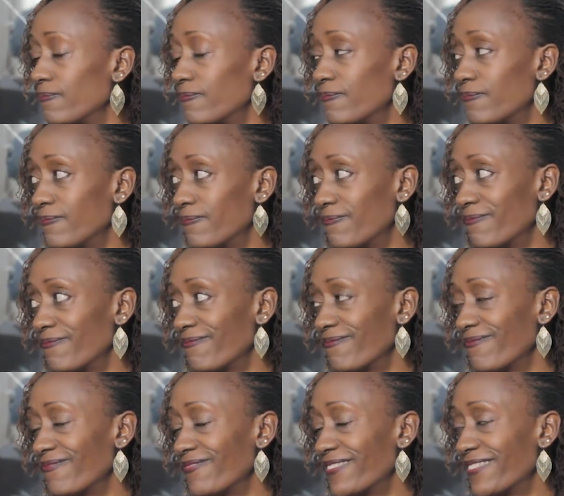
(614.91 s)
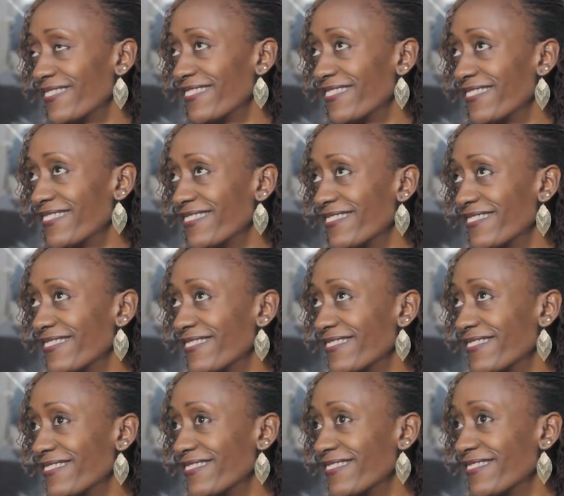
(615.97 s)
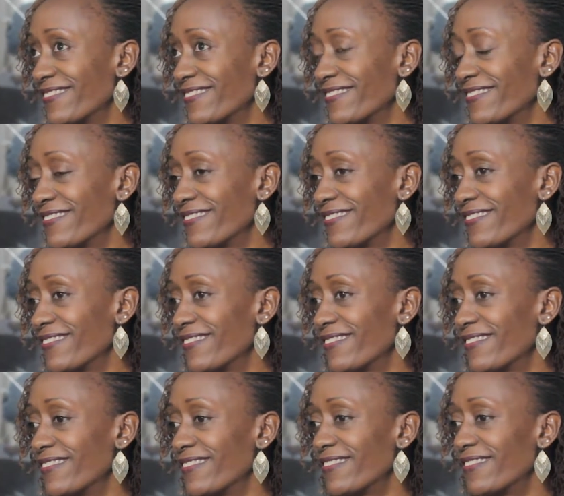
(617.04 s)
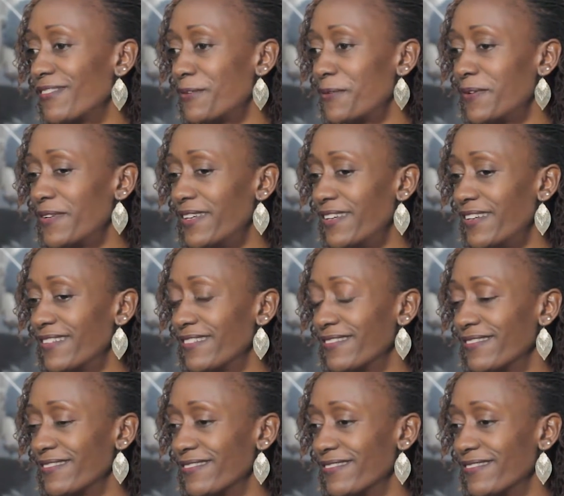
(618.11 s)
(not speaking)